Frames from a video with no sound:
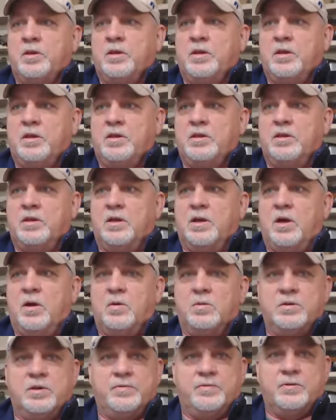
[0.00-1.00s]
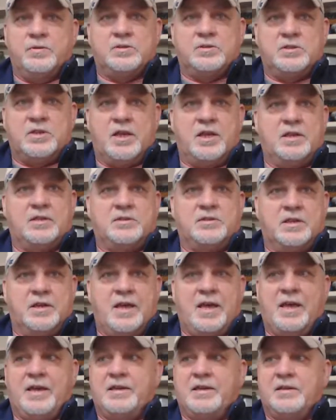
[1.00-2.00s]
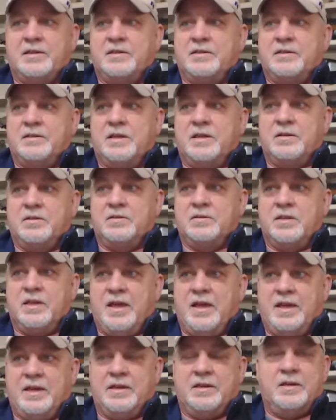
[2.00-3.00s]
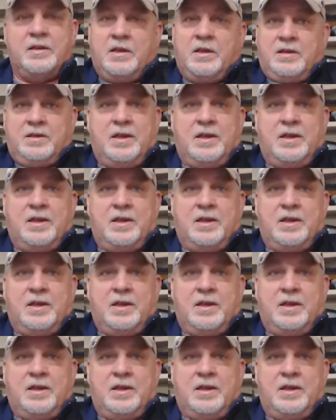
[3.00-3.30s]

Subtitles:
in all different states that had it, and they had it.